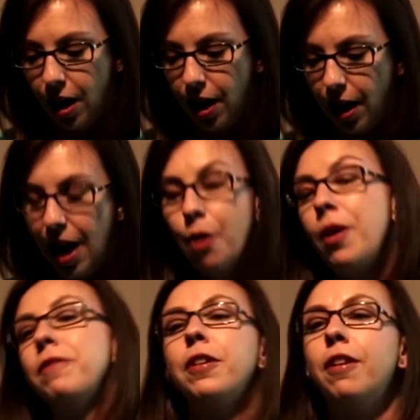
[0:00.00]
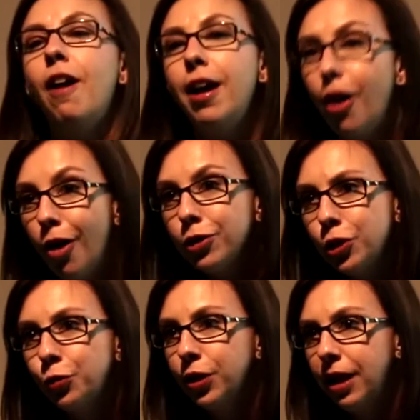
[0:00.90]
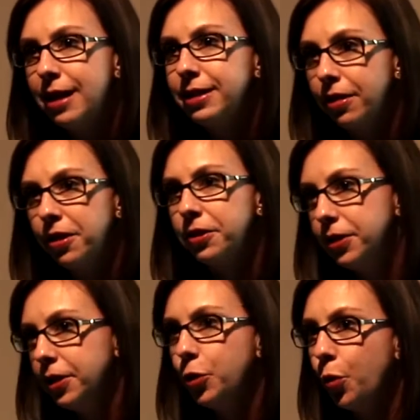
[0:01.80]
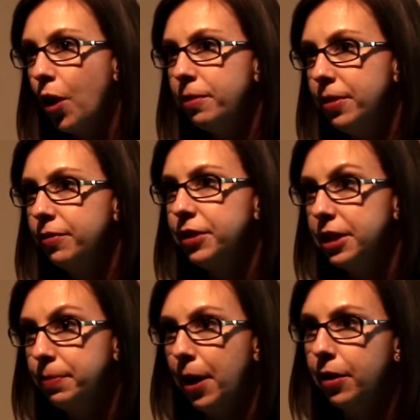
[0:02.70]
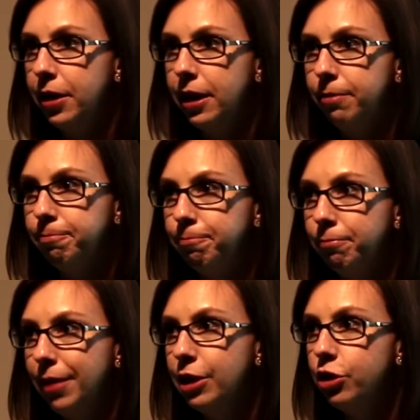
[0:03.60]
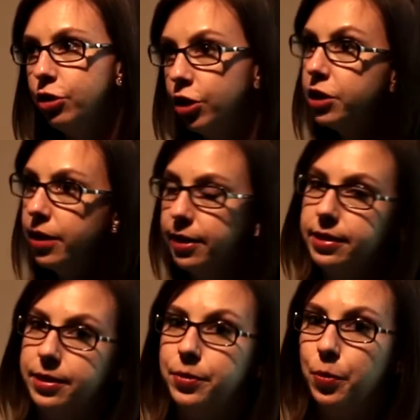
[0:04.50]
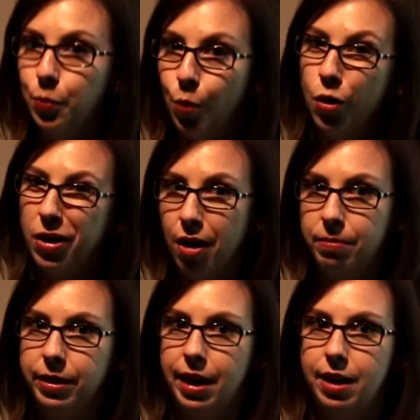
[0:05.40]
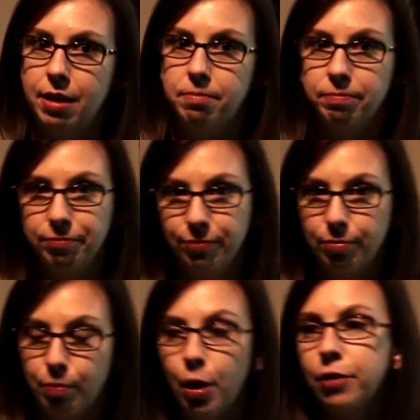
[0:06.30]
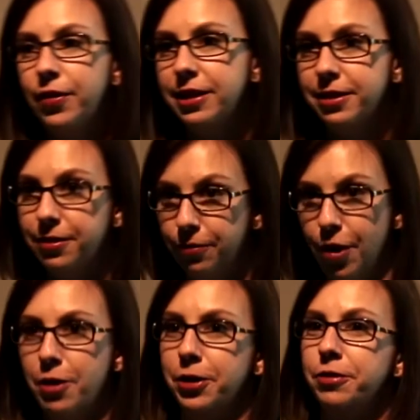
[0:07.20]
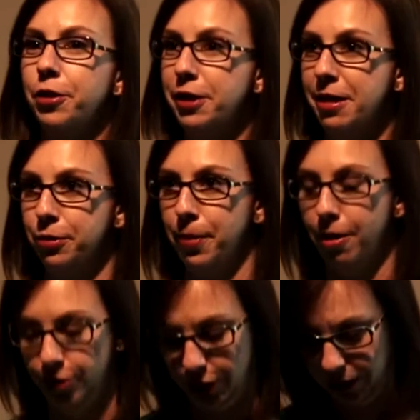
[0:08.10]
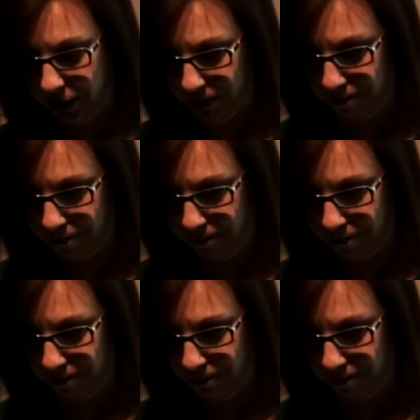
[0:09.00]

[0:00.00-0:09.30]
However, I also realized that there's still quite a bit of disparity. It's just that it's more complicated. Perfect fodder for an anthropologist.